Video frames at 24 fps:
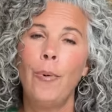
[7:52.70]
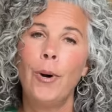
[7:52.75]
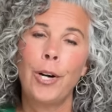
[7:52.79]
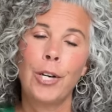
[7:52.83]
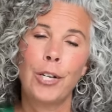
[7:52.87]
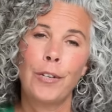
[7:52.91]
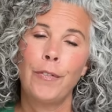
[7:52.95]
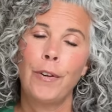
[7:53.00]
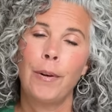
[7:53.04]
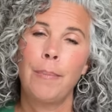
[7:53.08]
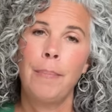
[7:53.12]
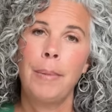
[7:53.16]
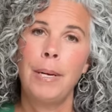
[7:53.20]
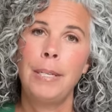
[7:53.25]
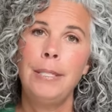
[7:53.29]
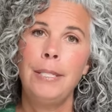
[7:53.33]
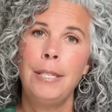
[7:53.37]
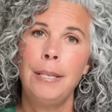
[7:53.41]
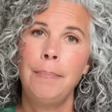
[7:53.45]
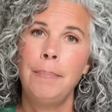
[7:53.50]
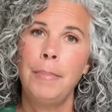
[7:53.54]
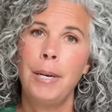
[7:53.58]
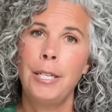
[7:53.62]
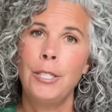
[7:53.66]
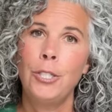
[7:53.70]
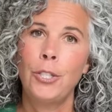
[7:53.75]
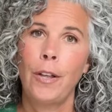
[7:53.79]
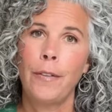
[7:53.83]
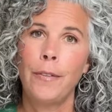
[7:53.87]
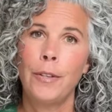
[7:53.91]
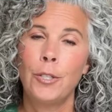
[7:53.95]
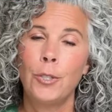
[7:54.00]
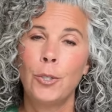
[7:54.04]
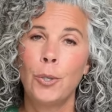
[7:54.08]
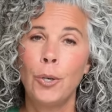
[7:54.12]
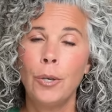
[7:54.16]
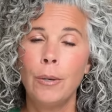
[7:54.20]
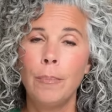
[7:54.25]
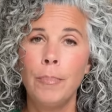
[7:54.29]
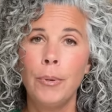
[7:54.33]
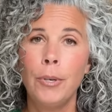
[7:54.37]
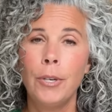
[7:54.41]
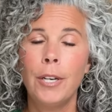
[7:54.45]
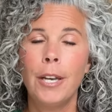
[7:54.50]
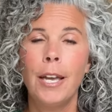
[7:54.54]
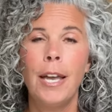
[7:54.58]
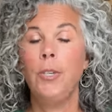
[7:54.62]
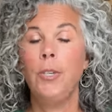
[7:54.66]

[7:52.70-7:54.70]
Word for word: worked for months and months on this cookbook.